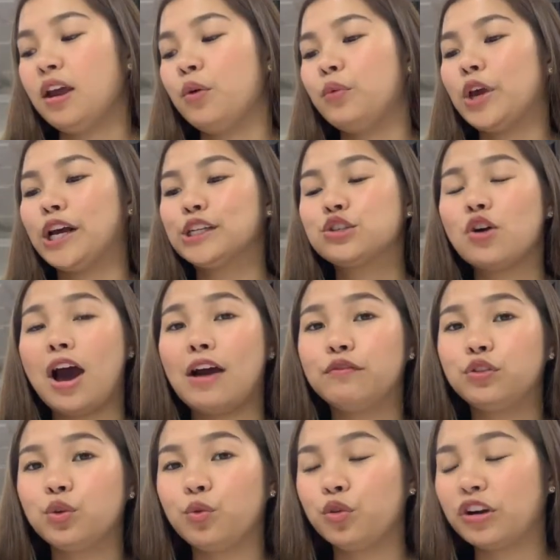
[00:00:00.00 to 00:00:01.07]
We also have
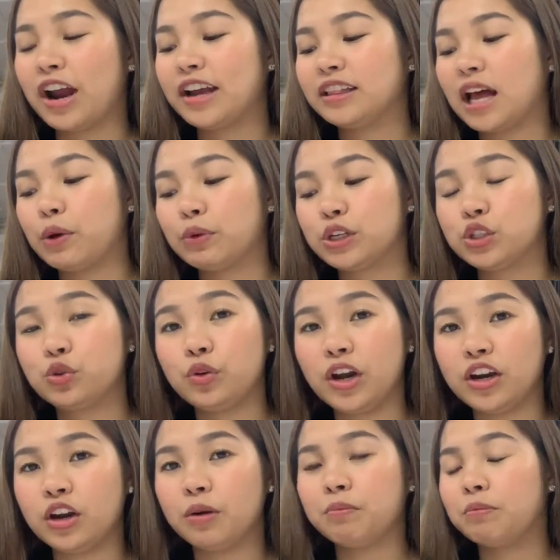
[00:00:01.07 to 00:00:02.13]
to write our
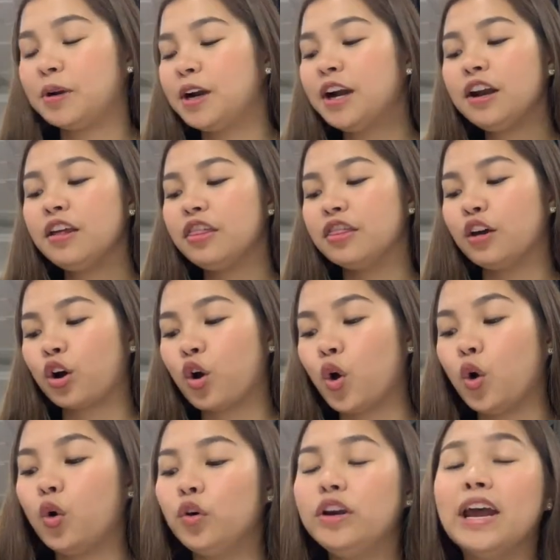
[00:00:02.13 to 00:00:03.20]
student number, the
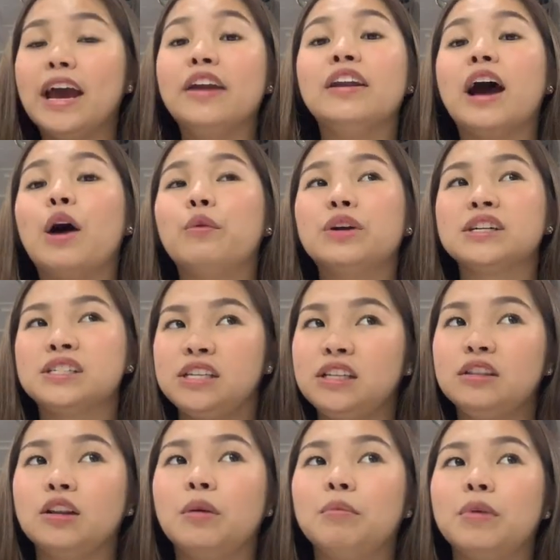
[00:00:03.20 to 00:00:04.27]
code, and our seat
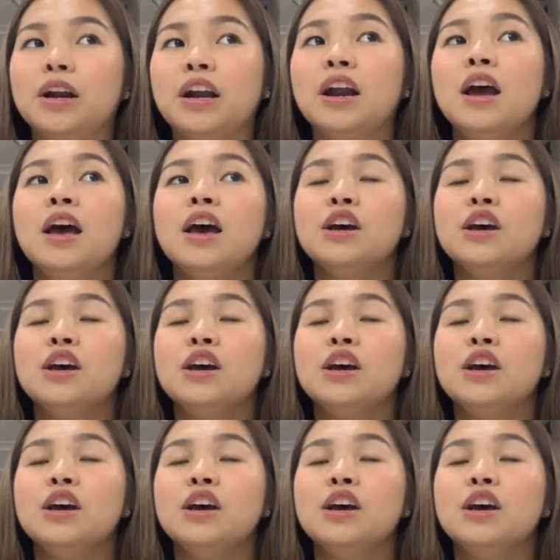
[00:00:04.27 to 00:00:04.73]
number.